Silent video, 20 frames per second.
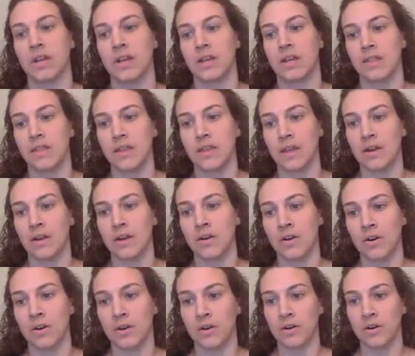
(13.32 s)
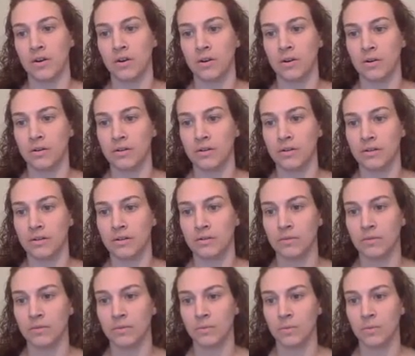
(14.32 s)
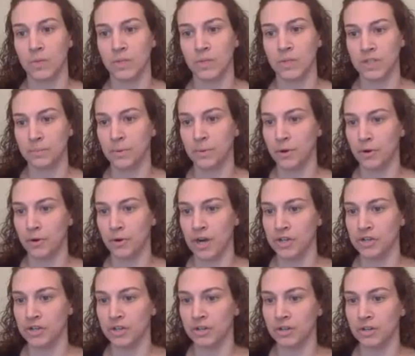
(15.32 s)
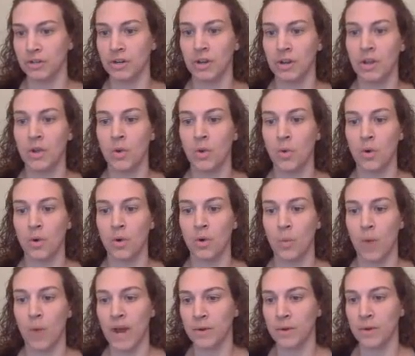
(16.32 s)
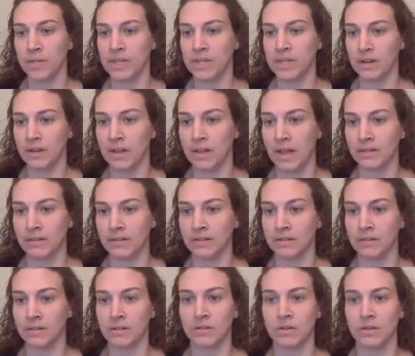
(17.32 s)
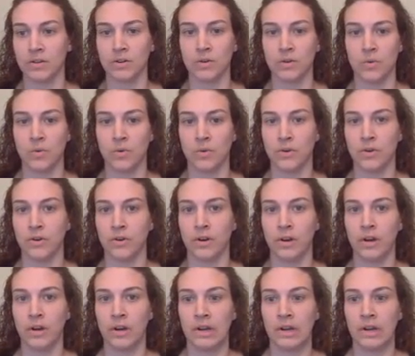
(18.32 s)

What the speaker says: that are, what's the progression, or why do we take classes in a certain order?